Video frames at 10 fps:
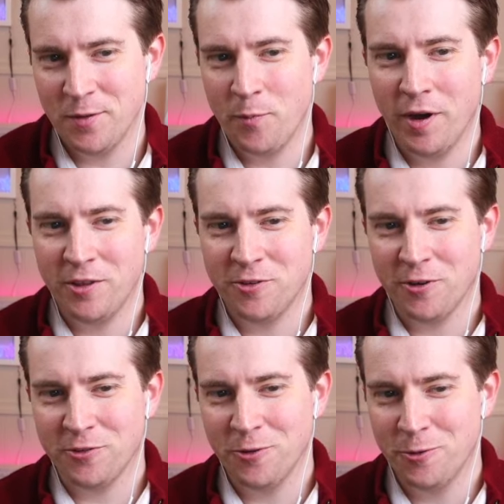but it's
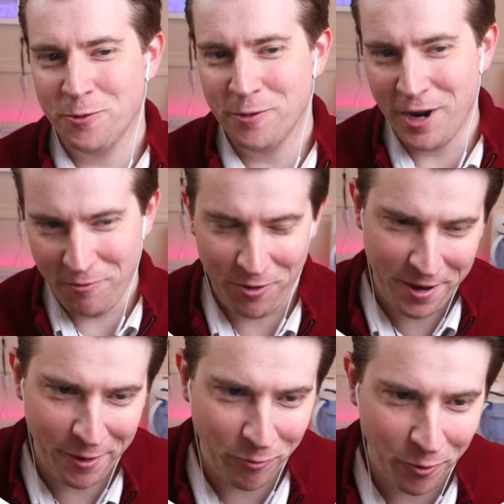also not very
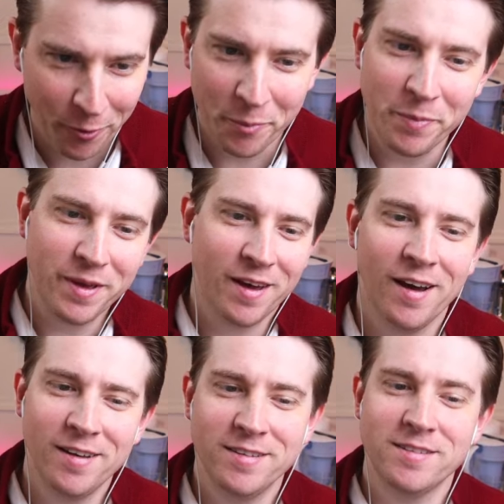helpful
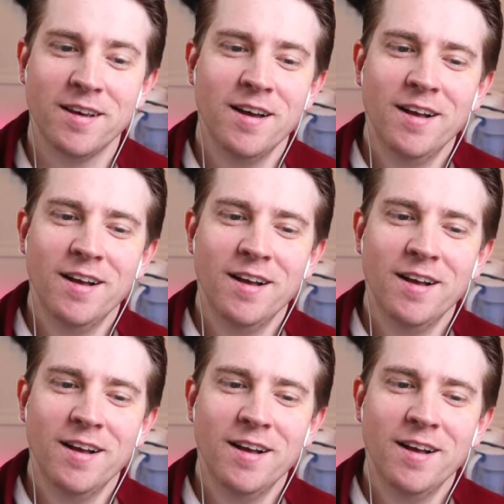because